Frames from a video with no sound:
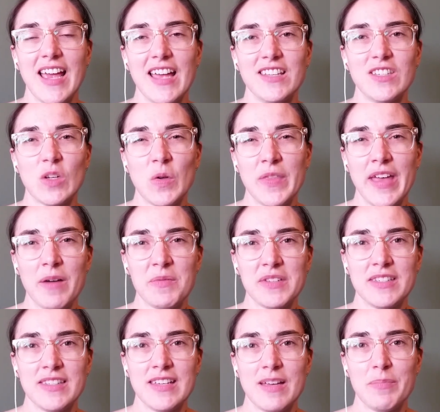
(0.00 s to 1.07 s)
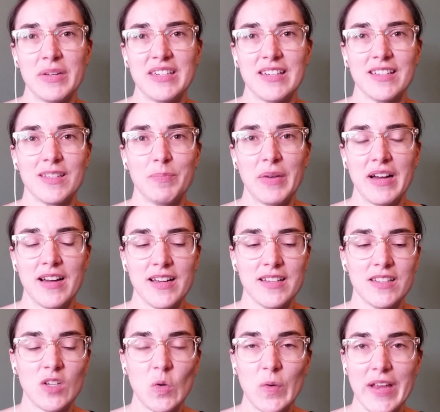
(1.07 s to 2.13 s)
And so that was the impetus
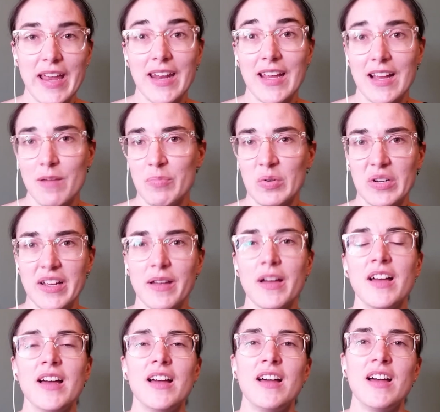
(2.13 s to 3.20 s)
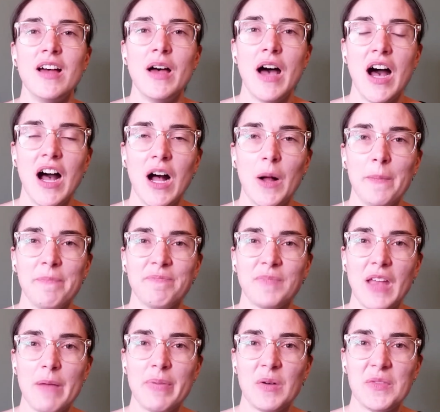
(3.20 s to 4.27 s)
behind creating a book
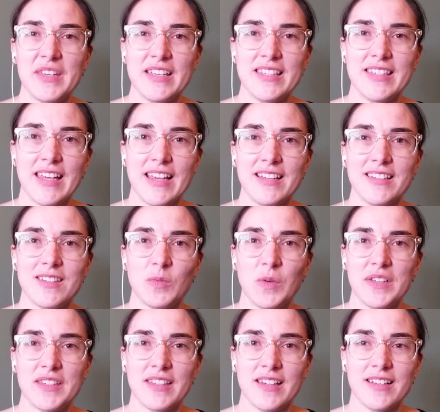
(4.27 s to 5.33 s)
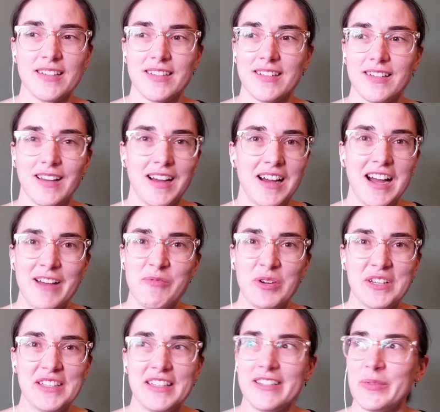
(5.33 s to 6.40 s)
about these saints, was that I
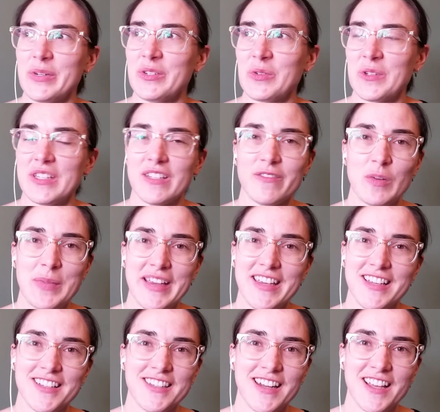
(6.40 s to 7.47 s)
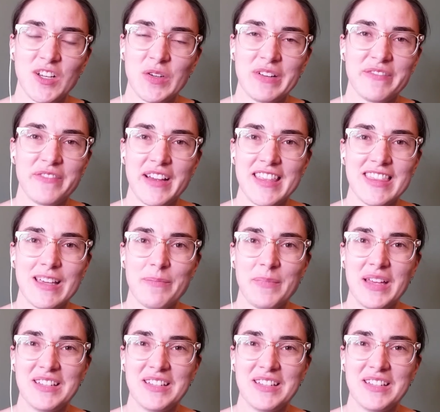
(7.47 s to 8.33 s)
wanted these resources for my kids and I couldn't find them.